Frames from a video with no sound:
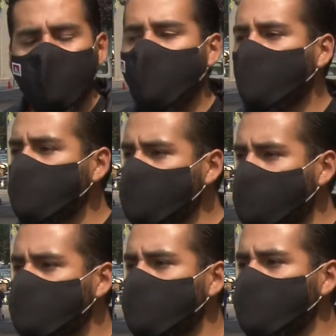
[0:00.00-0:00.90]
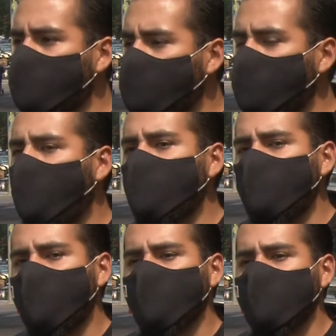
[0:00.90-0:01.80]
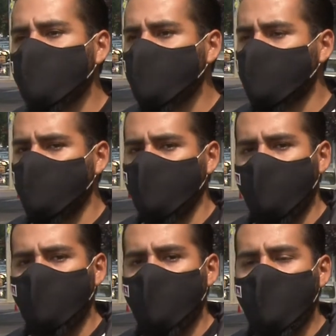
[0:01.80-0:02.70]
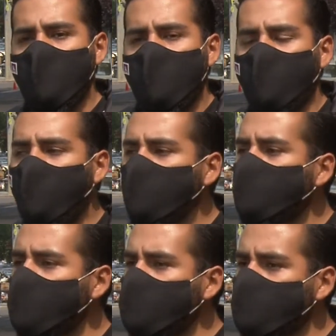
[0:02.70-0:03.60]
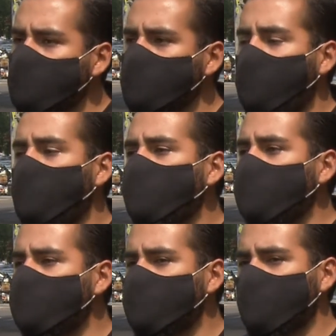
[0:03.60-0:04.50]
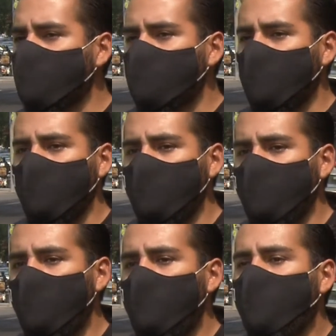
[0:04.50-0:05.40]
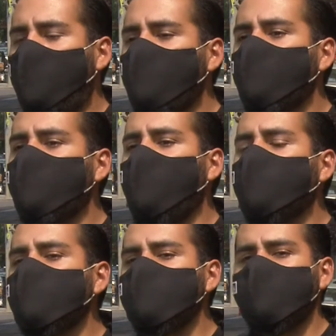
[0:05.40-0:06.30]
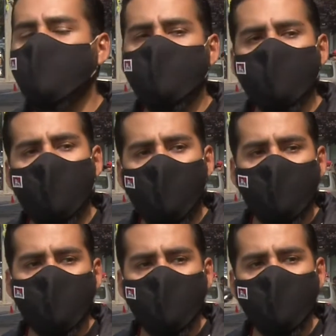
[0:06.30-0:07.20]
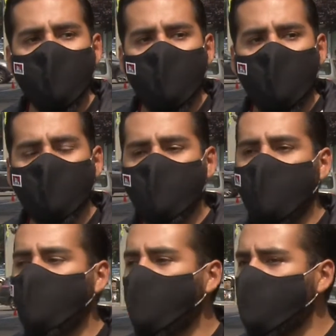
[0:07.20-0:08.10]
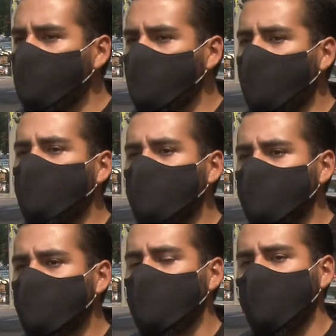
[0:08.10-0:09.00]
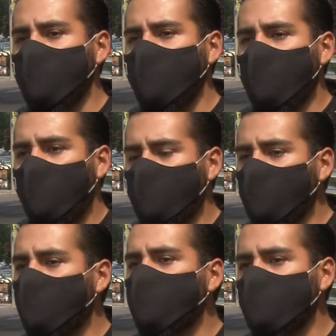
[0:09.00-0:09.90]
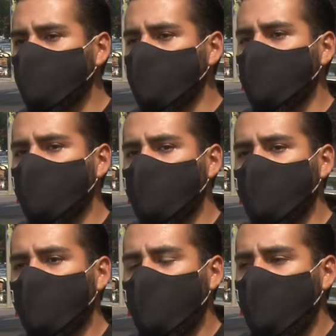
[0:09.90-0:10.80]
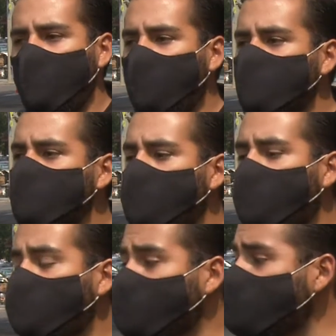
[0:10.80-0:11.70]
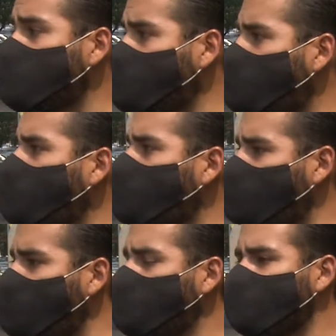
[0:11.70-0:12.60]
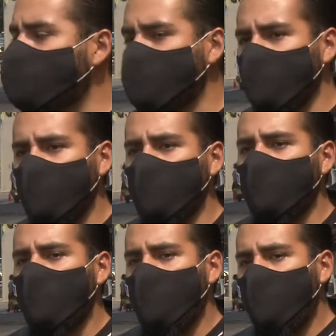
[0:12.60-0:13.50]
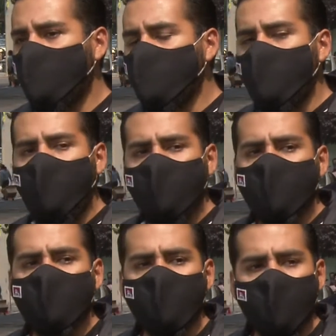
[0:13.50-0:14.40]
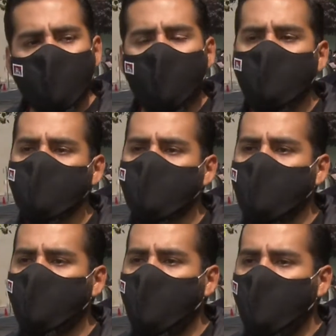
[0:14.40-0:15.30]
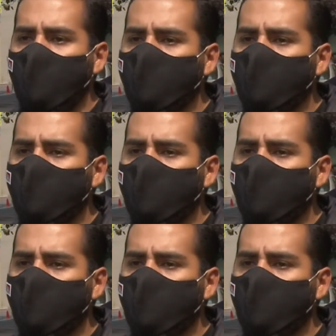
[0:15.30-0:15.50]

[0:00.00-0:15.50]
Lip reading: barrier testing, we're providing that resource to them. And all of these are small things that are done by a volunteer army of people who love this city and love the community. And so I really do want to thank the city and the mayor for their partnership and